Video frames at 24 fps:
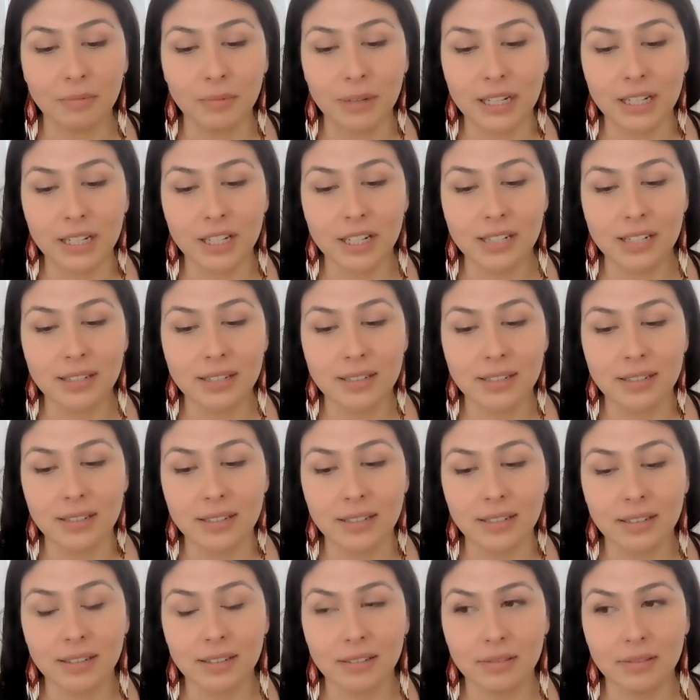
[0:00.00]
we
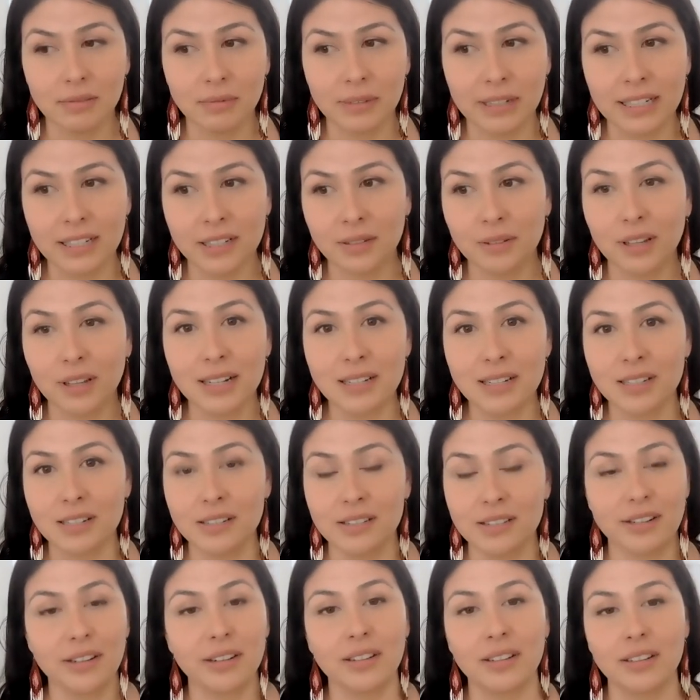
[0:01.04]
do lots of
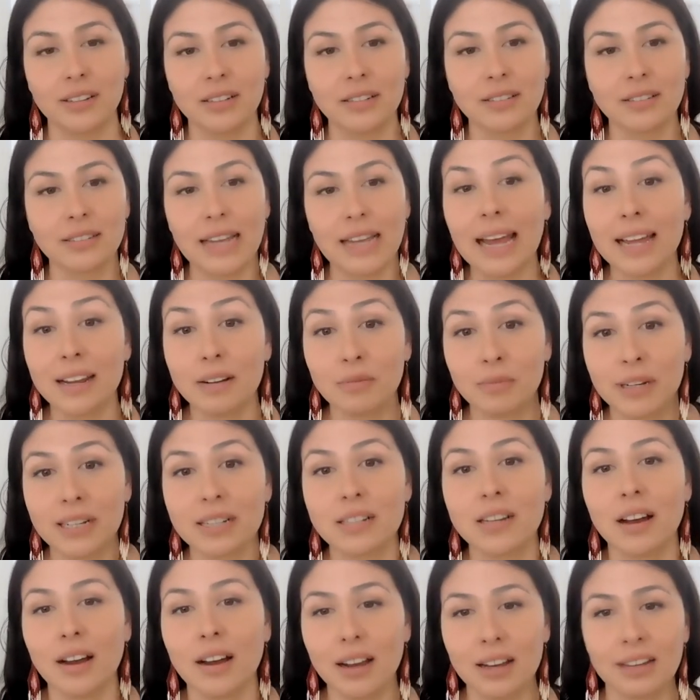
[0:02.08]
circles and we
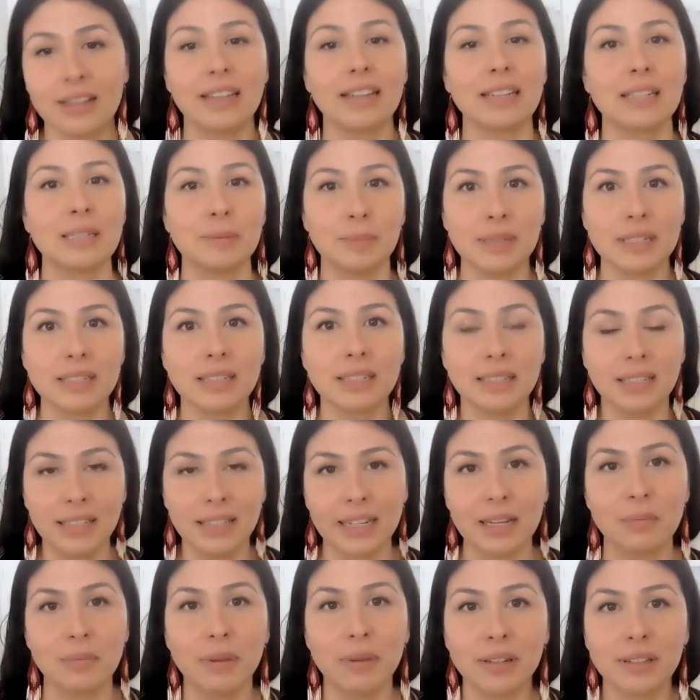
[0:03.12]
talk
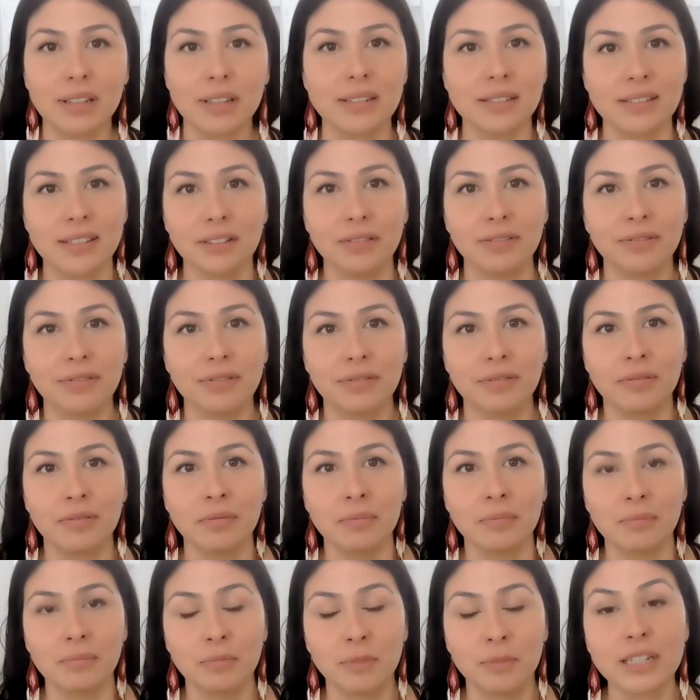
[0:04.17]
explicitly about the stuff
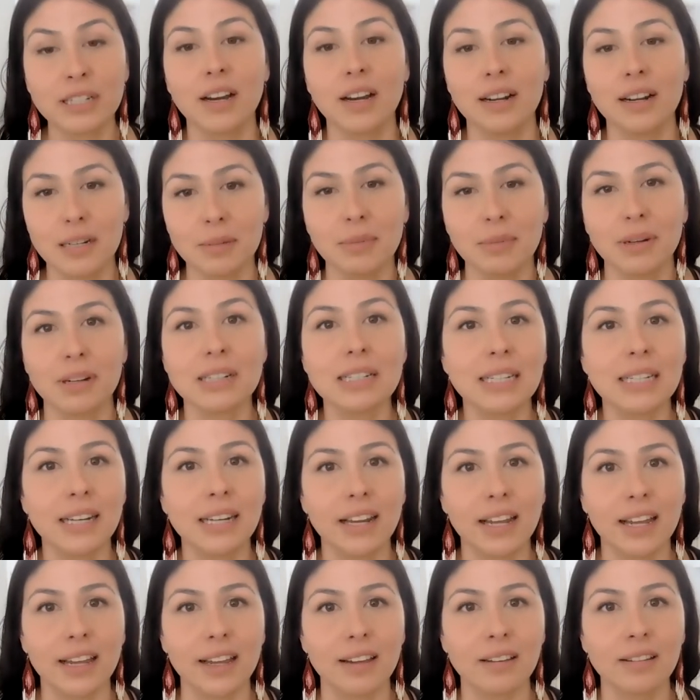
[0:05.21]
we talked about
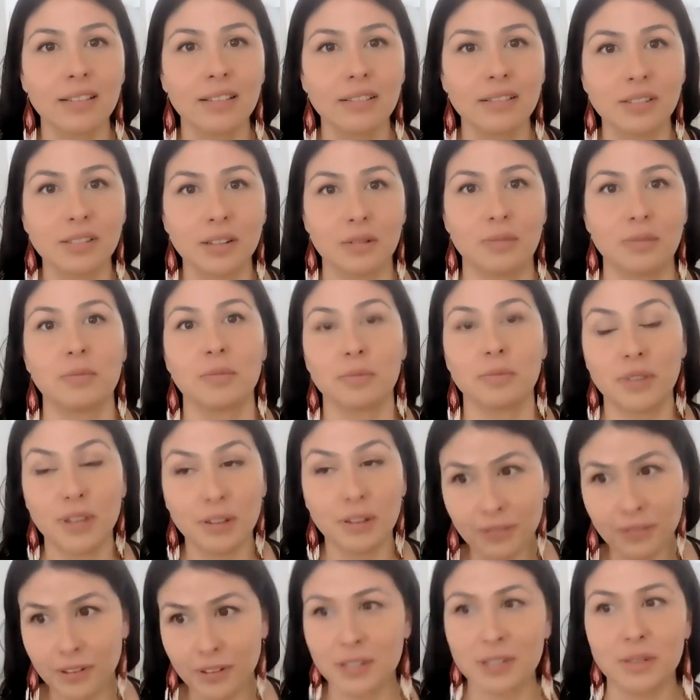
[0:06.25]
today. So the
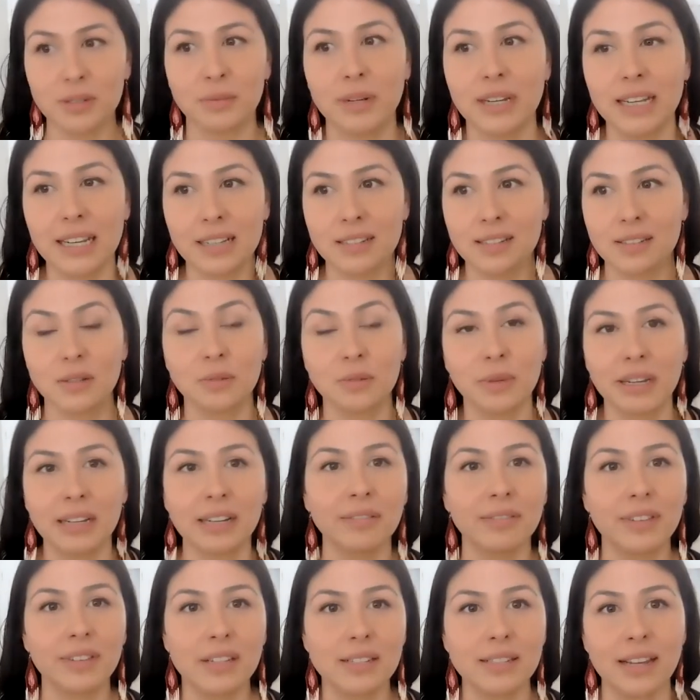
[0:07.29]
first week is the week
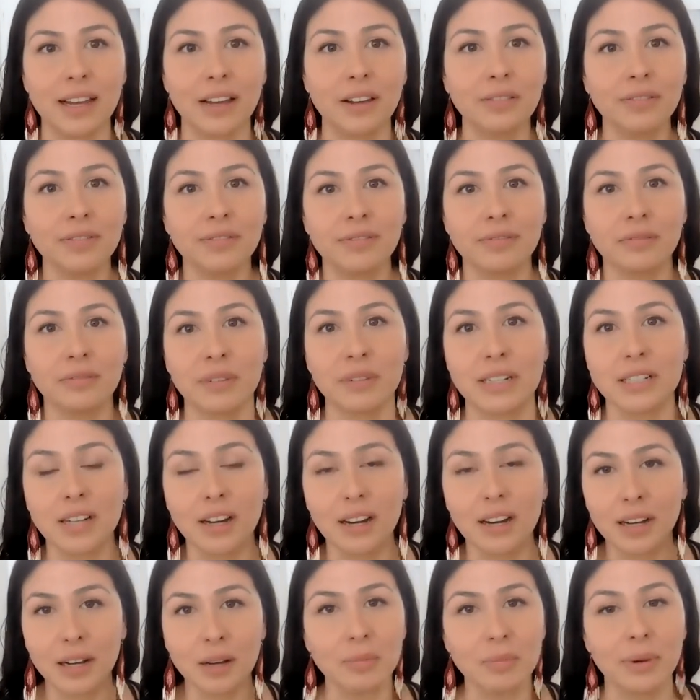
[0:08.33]
of the self, and we
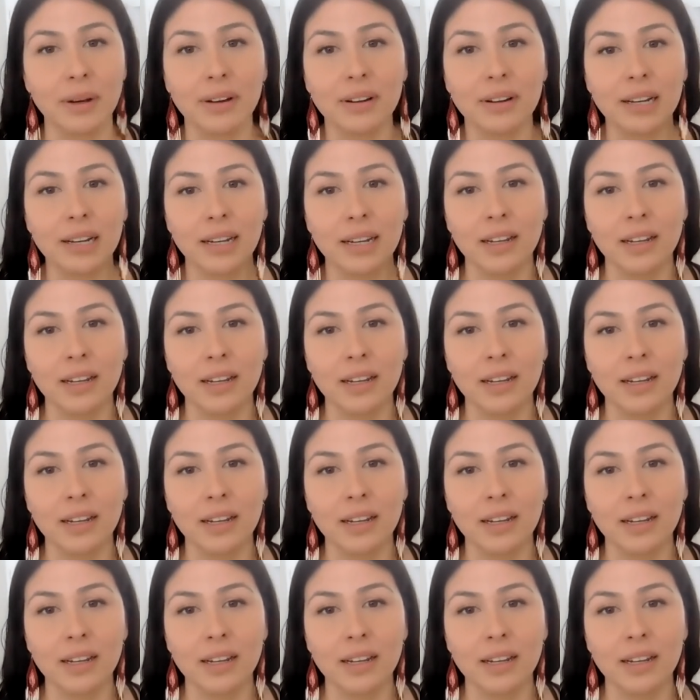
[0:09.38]
talk about,